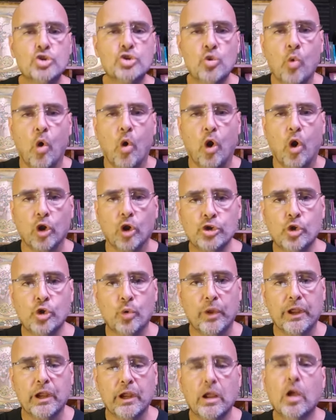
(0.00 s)
you are
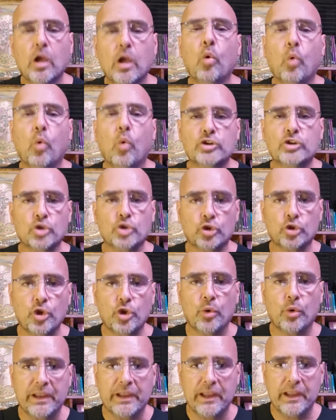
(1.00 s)
doing what you're
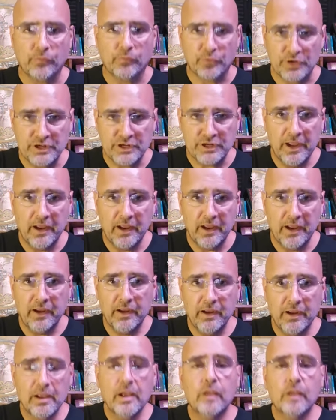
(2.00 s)
doing every day,